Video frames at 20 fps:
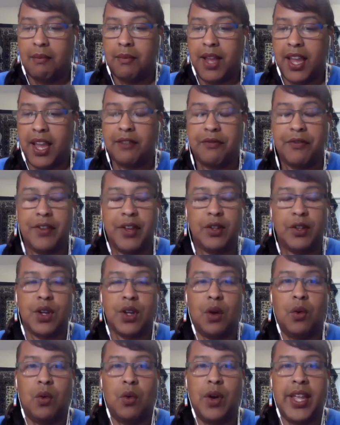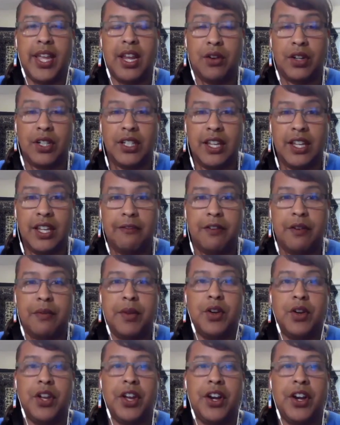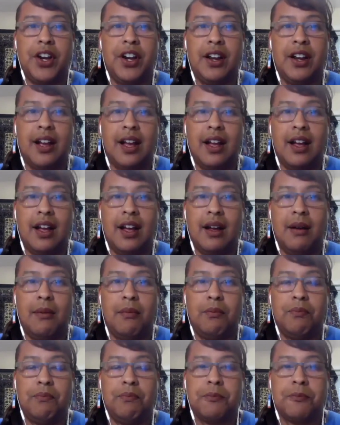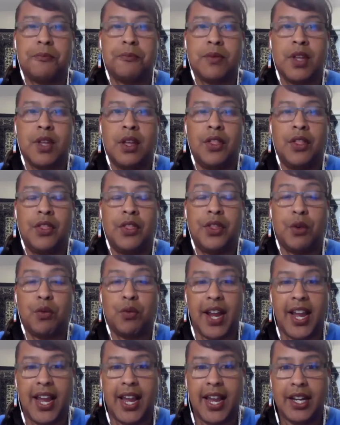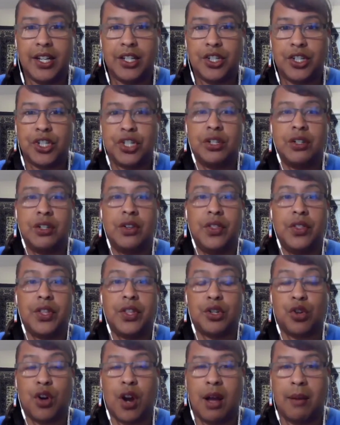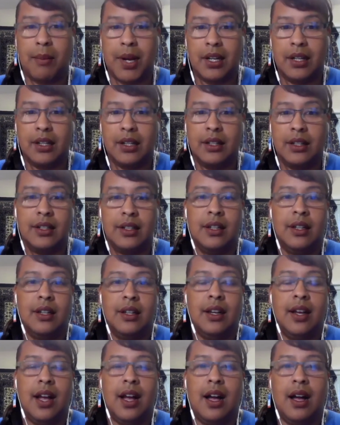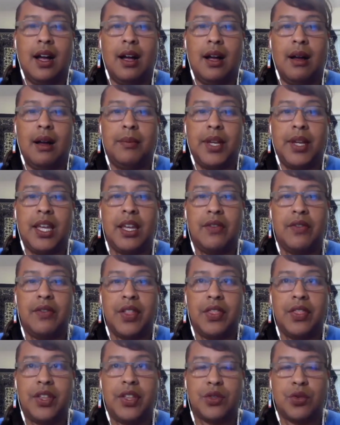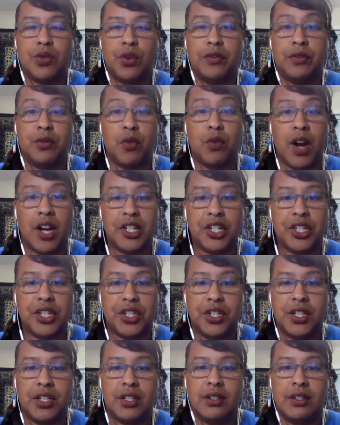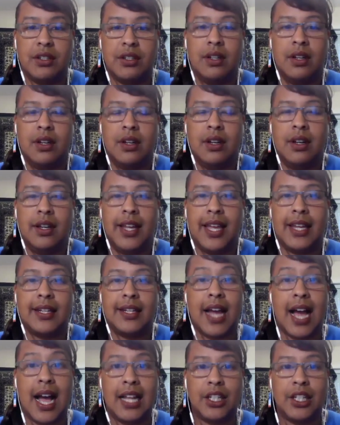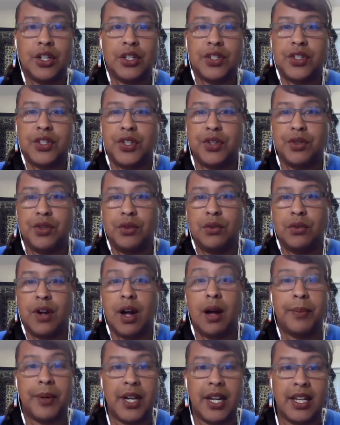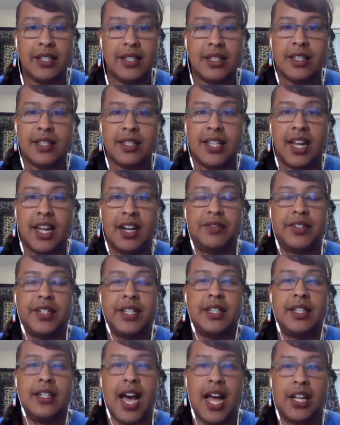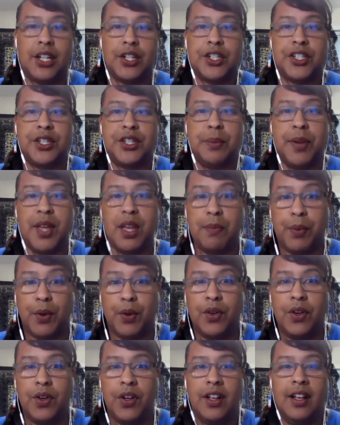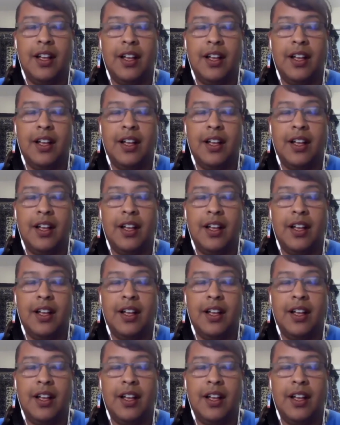It feels eerily familiar. The rage, the trauma, even the sort of rush to get dollars to companies instead of dollars to people,